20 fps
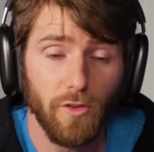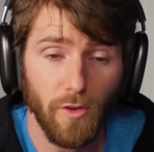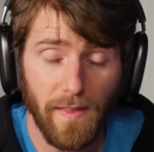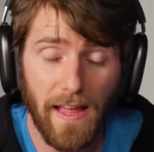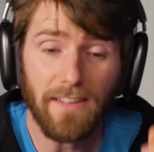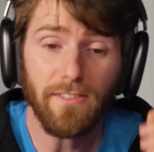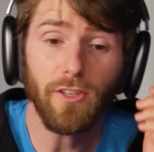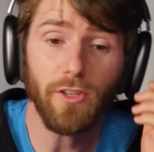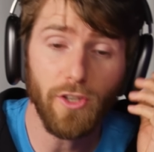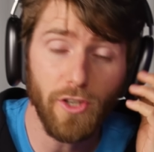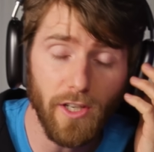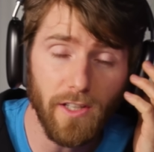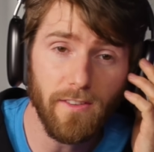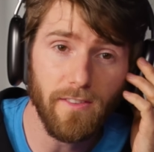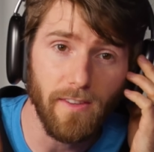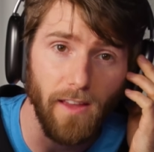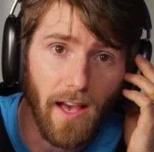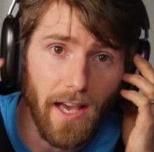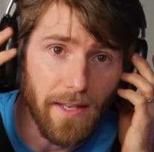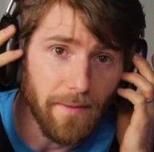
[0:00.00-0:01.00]
So that's a good
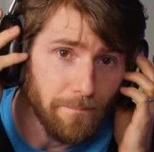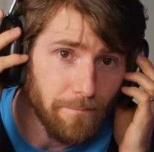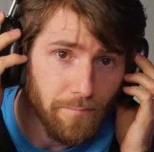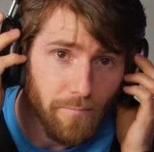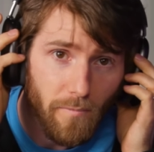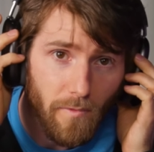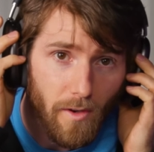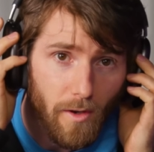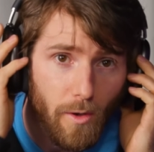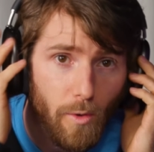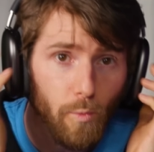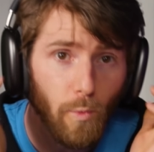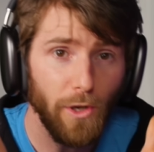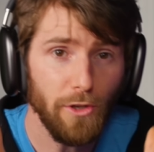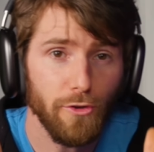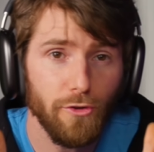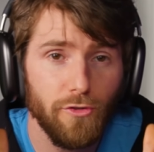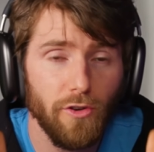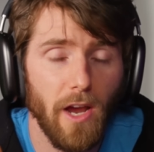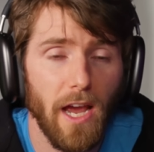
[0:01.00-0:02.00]
sign. When
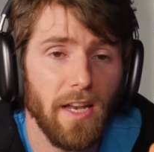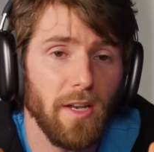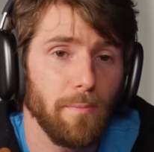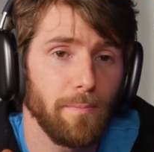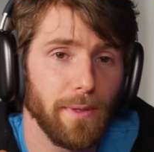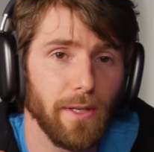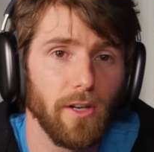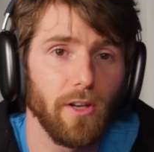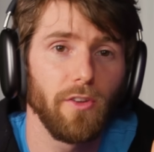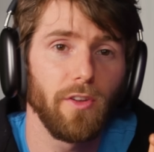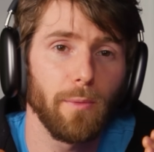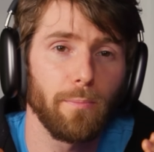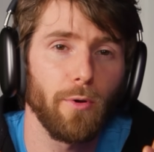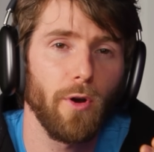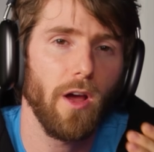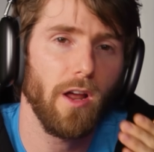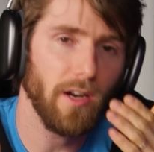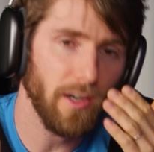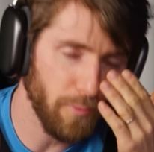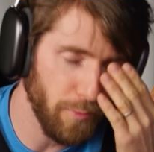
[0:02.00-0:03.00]
you're trying to build a
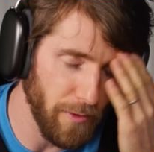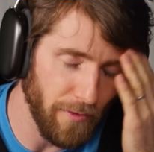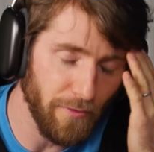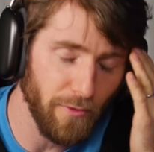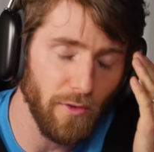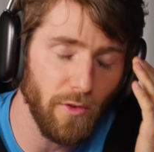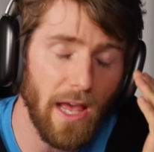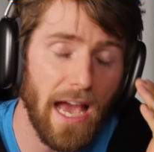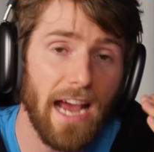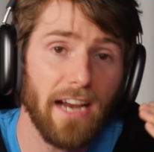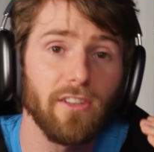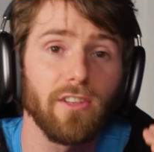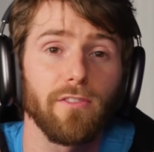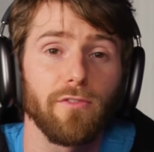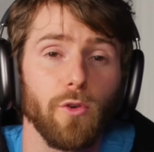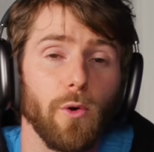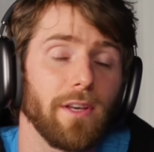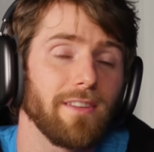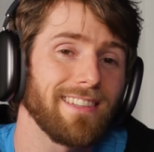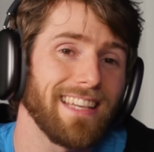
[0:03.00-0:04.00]
product with active
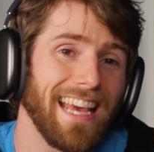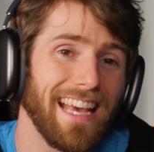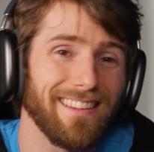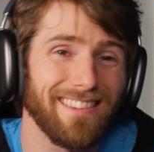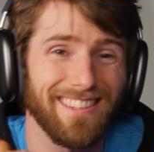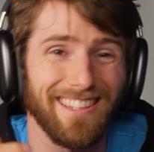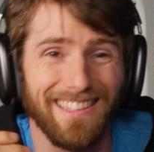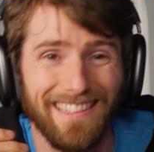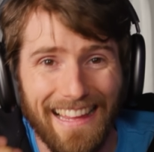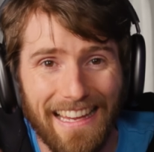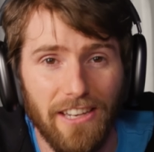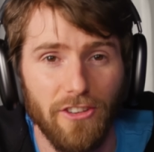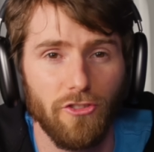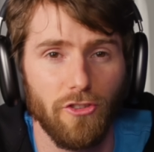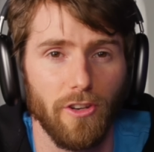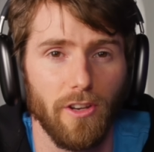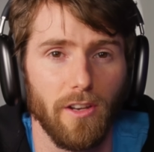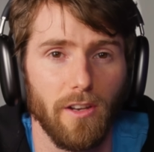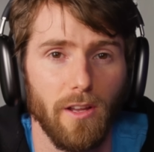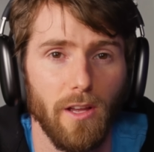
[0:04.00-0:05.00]
noise
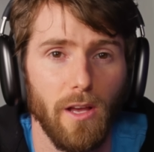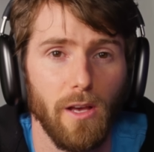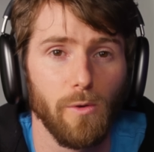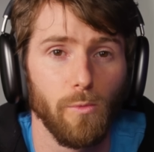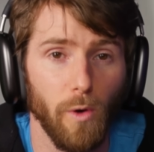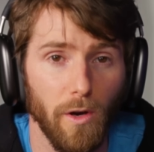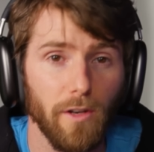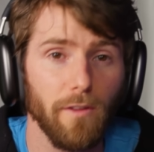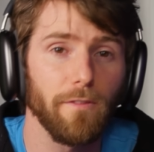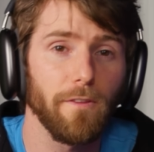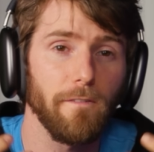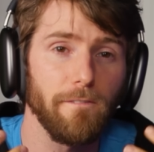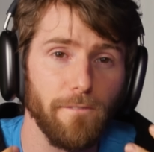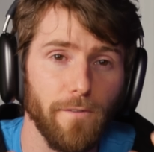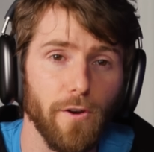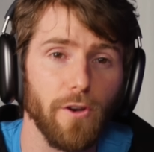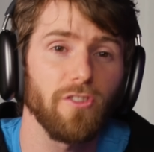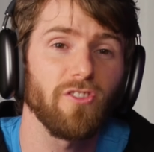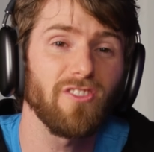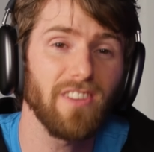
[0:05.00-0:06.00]
cancellation, one of the
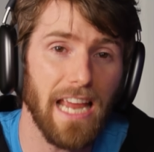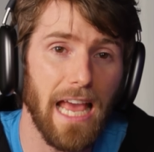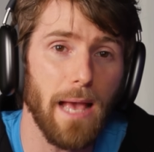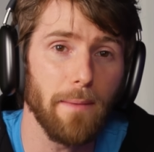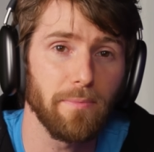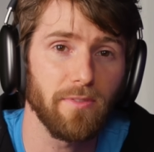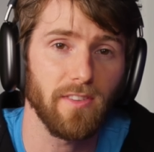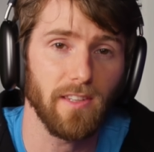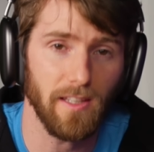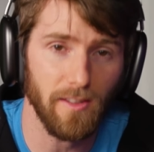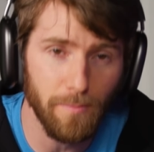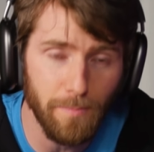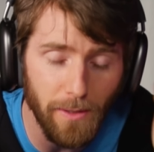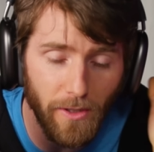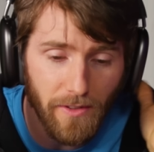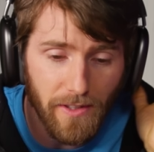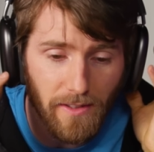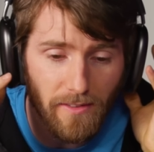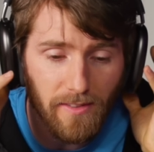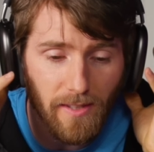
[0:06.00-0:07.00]
first steps is
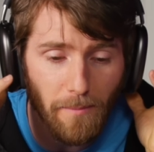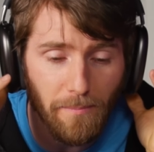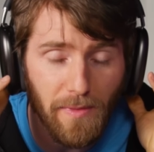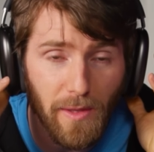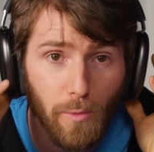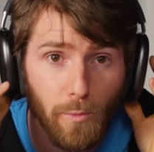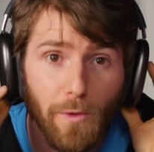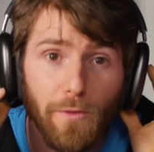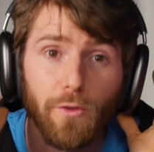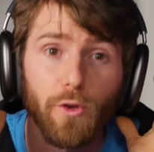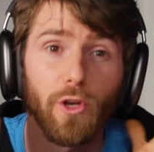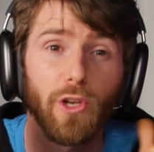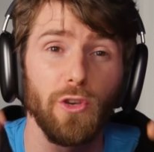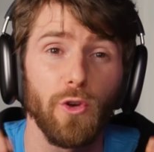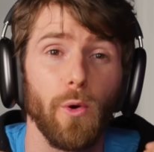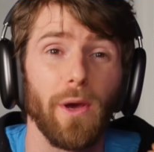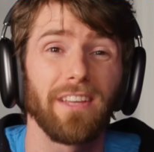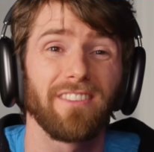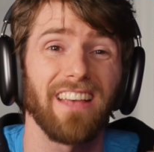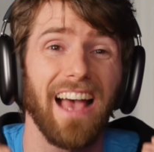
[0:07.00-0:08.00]
building something with good
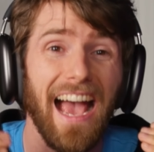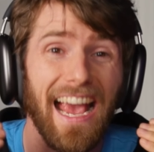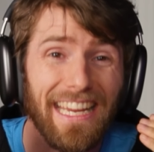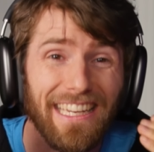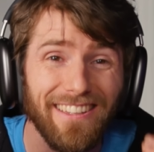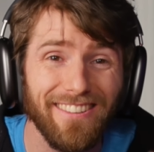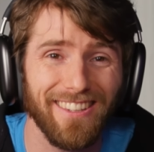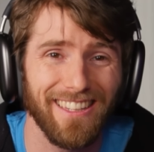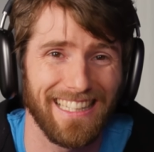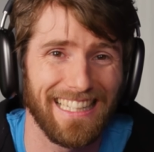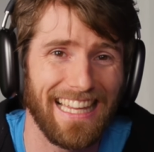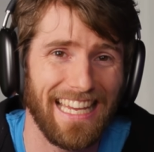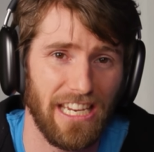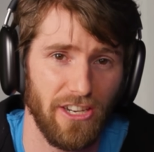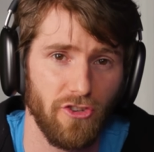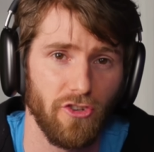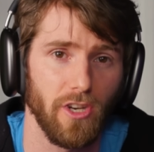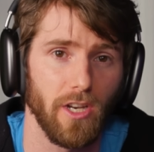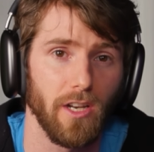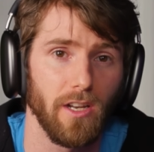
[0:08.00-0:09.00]
noise
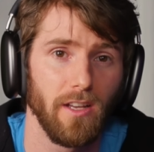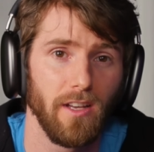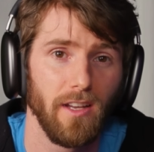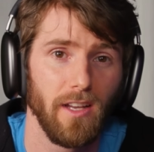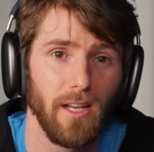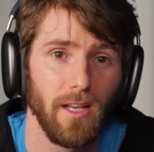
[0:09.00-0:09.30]
isolation,